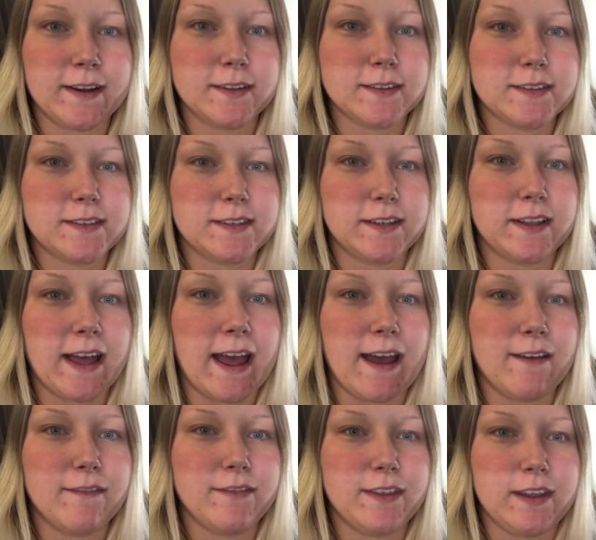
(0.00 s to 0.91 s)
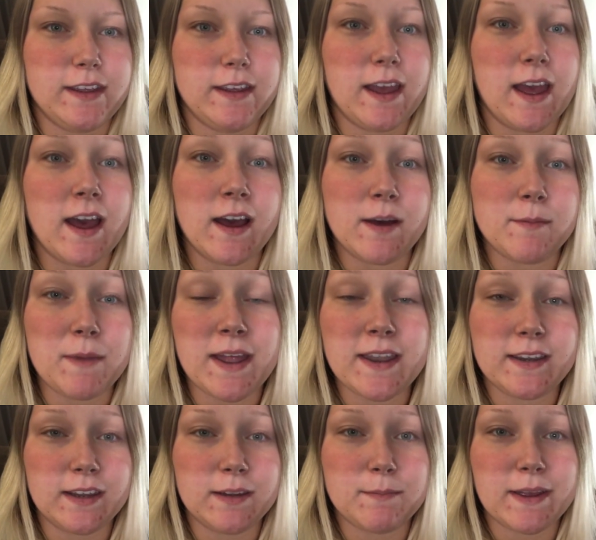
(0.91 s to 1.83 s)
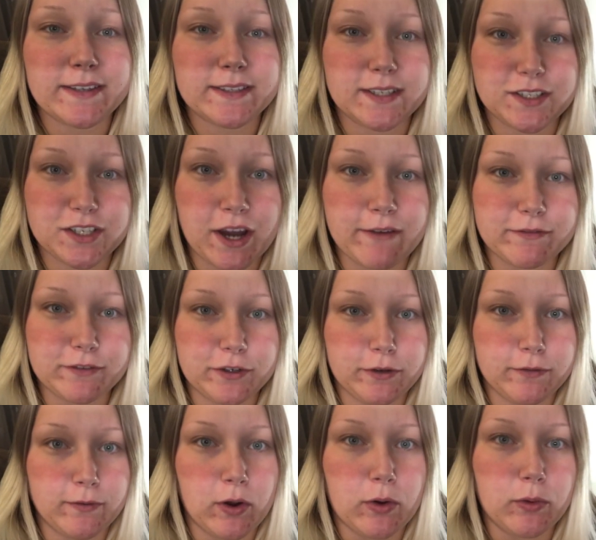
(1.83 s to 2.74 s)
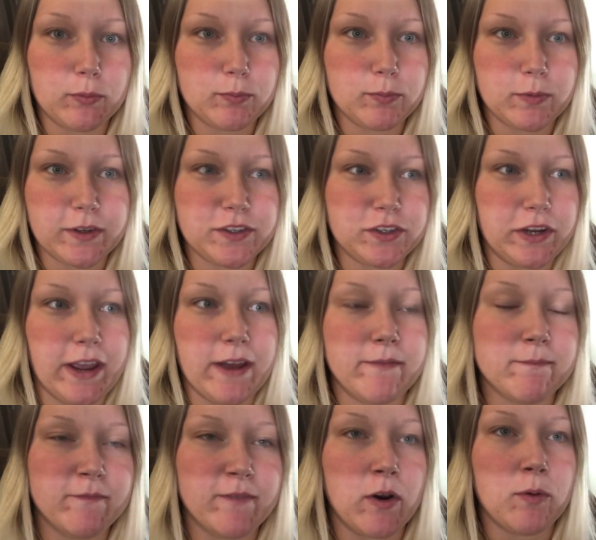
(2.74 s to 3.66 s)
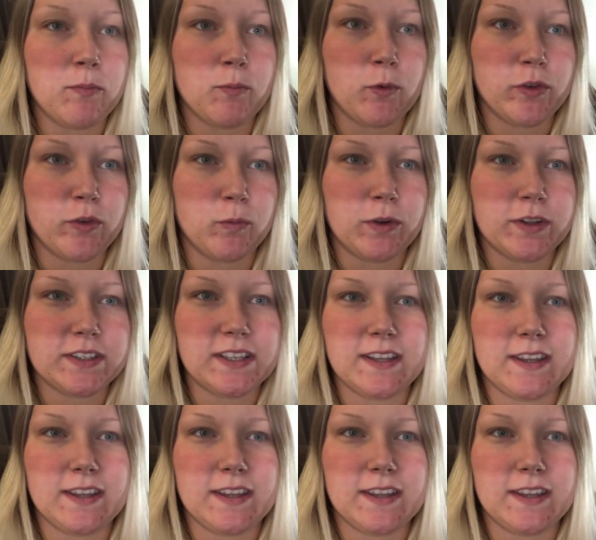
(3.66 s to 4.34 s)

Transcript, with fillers: It'll still have the Um, ending message after you vote because you can't vote more than once,